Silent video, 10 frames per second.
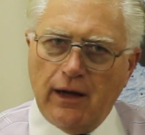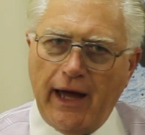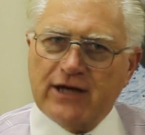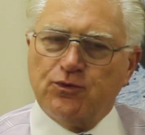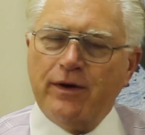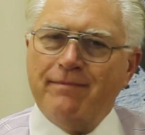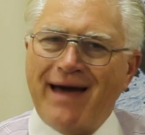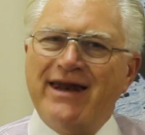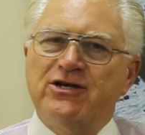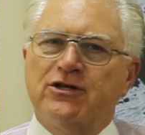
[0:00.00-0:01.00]
as we
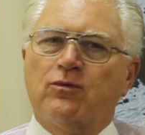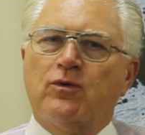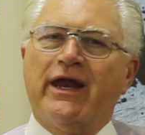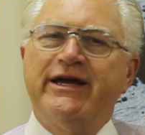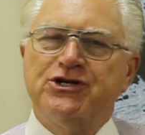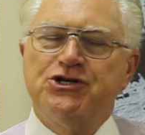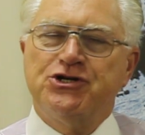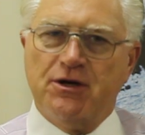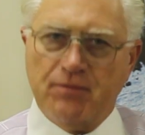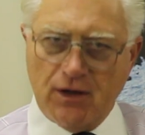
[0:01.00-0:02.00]
manage the
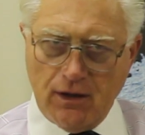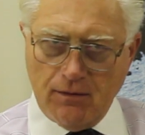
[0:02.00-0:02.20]
relationship